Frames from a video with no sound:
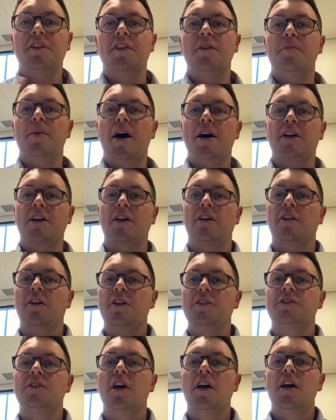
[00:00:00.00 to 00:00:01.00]
the market
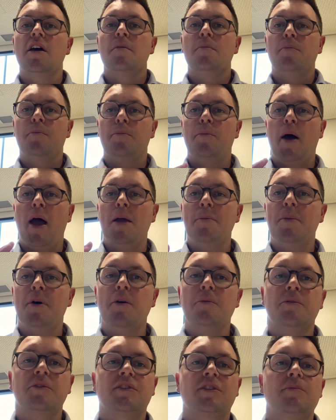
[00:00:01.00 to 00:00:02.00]
closed,
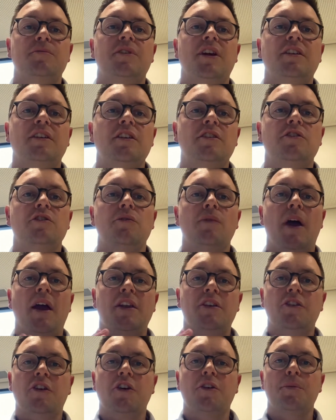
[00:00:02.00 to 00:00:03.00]
PayPal was subjected to a
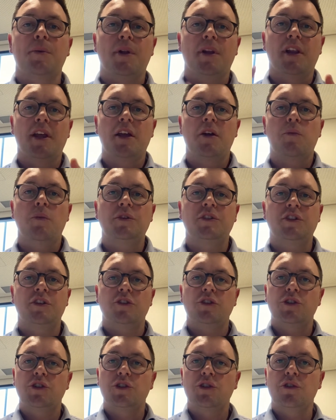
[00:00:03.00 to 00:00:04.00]
document leak which
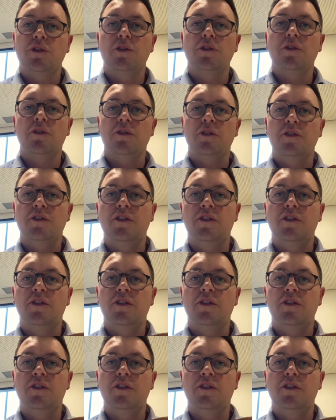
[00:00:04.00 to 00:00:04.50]
sure